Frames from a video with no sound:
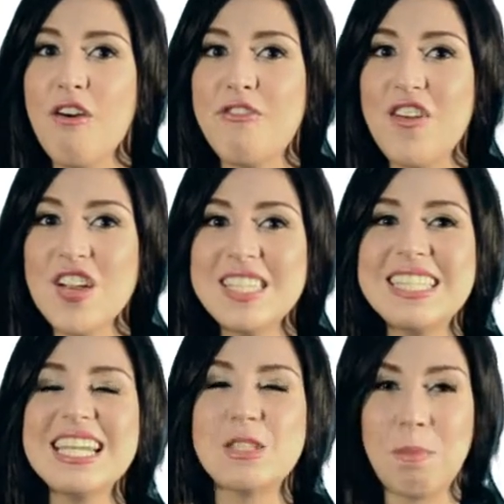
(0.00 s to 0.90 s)
First
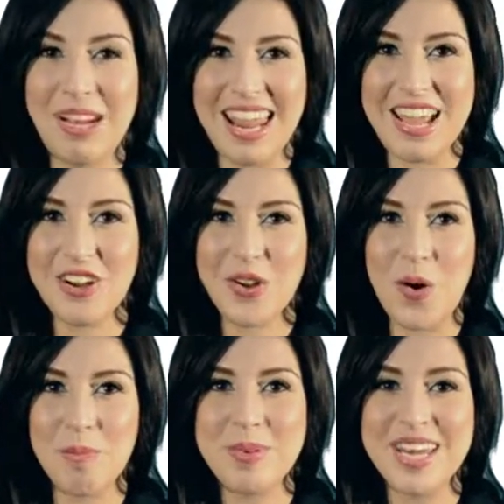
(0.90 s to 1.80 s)
is player
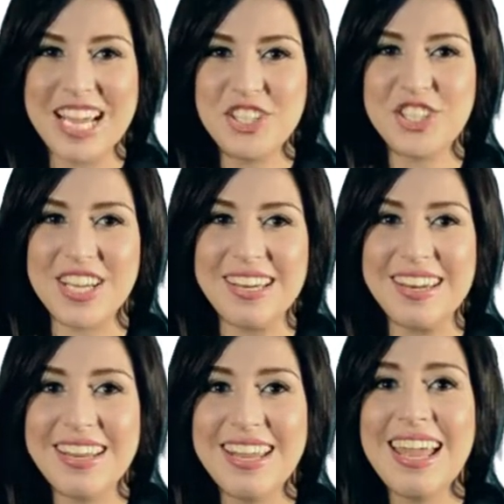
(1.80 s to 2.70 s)
combination.
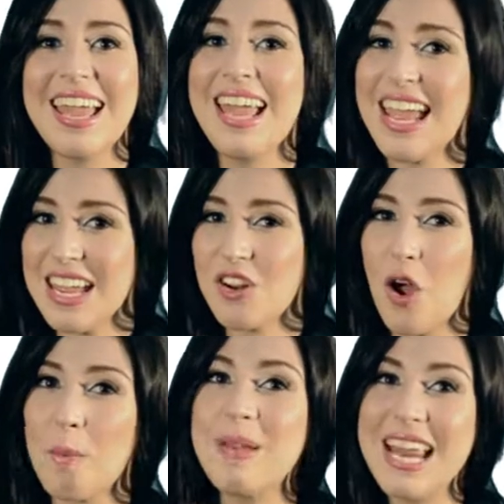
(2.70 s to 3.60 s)
In
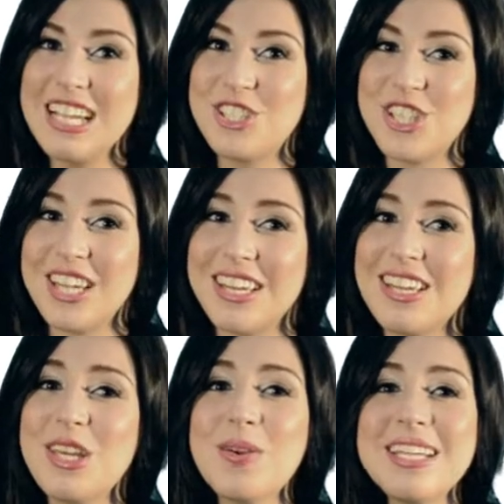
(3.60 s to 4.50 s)
combination,
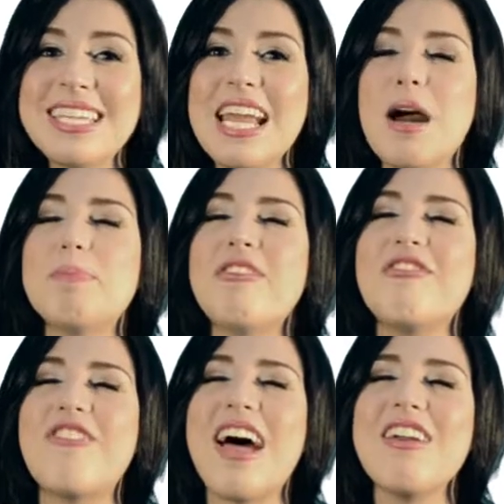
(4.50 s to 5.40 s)
you can take up to
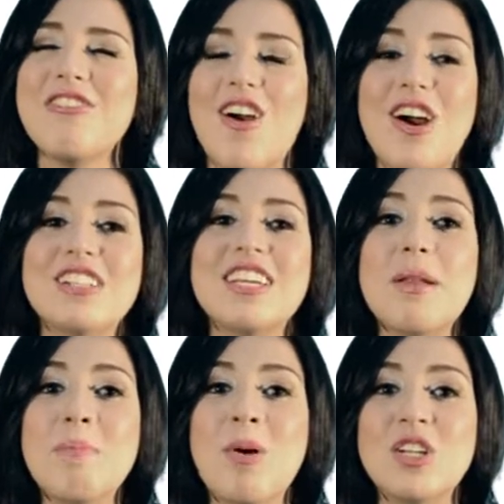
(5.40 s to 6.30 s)
5 cards
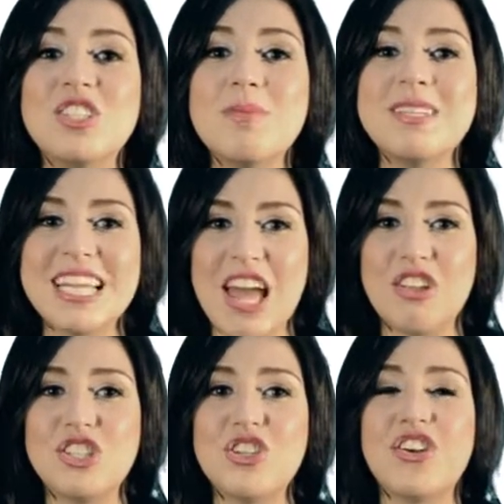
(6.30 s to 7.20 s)
and merge them
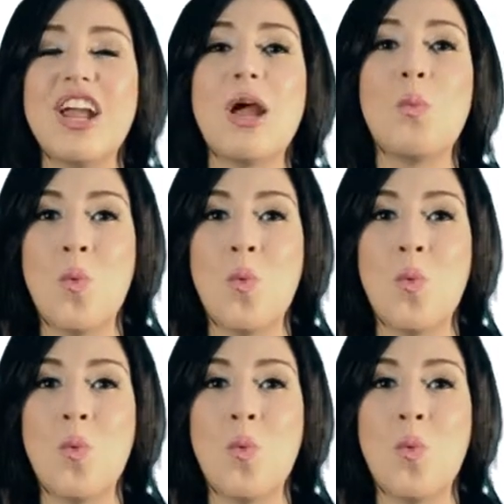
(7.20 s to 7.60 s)
together to create